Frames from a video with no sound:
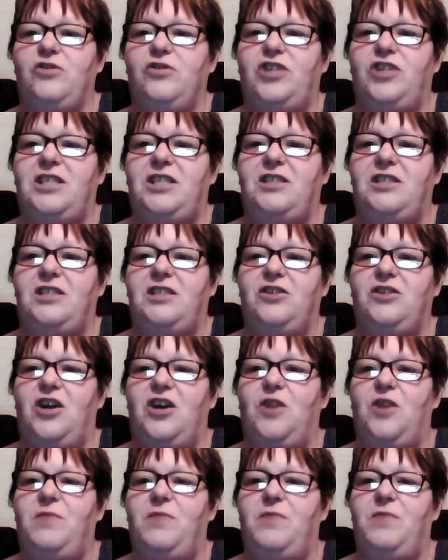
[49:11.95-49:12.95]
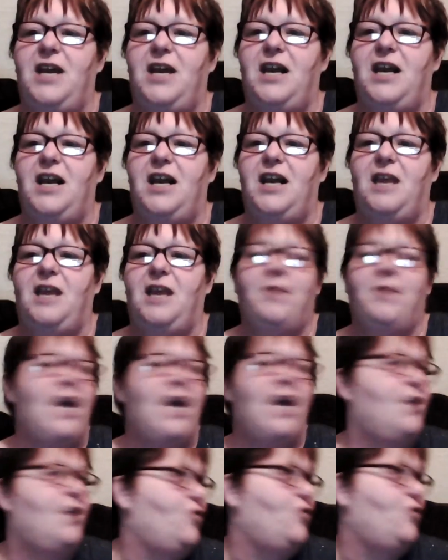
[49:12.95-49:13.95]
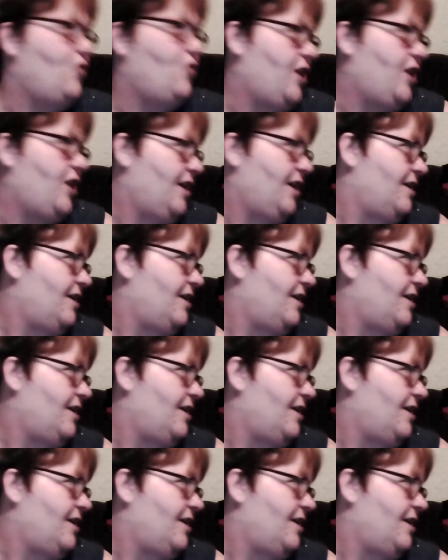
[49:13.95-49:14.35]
She's still not home yet and I'm getting hungry.